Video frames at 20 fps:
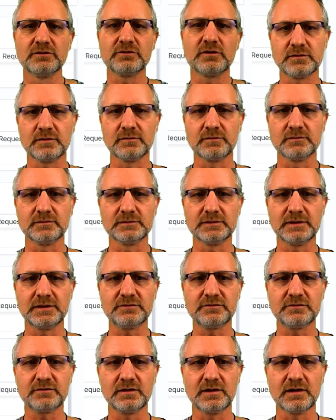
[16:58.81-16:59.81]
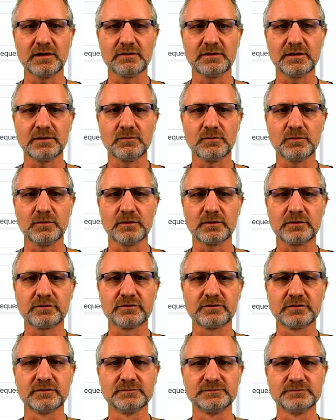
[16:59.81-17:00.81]
So let's see how that
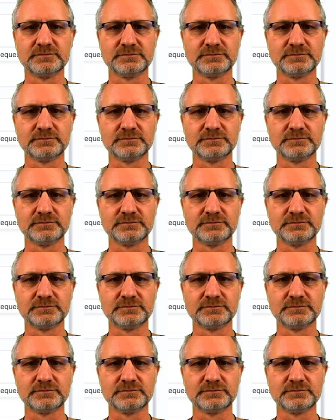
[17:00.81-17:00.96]
works.